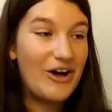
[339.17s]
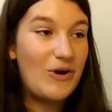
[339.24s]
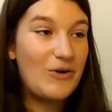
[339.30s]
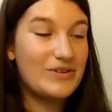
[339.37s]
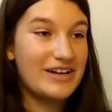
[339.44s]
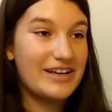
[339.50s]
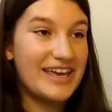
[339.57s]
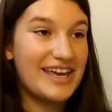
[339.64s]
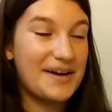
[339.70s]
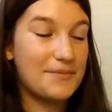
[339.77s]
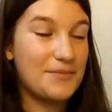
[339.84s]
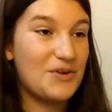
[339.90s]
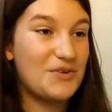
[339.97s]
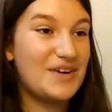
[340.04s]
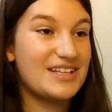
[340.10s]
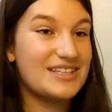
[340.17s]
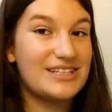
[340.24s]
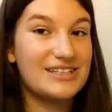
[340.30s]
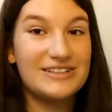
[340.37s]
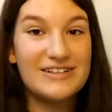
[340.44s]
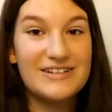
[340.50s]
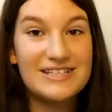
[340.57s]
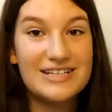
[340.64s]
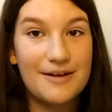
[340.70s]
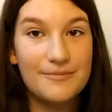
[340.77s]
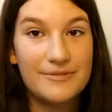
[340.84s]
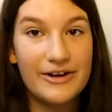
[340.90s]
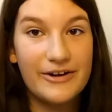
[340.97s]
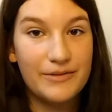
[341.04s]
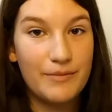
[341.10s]
owned a camera once a long
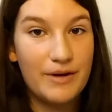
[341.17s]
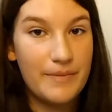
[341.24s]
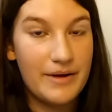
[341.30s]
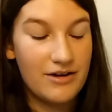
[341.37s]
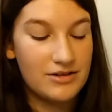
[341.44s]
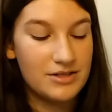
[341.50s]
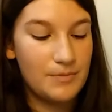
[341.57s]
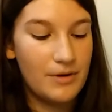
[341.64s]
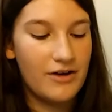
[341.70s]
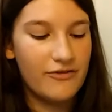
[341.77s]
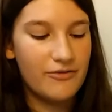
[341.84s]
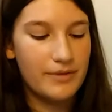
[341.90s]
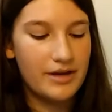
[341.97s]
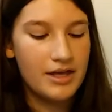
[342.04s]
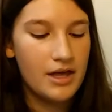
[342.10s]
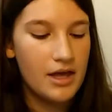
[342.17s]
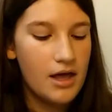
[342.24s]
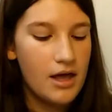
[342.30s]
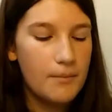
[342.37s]
time ago that my parents bought for me,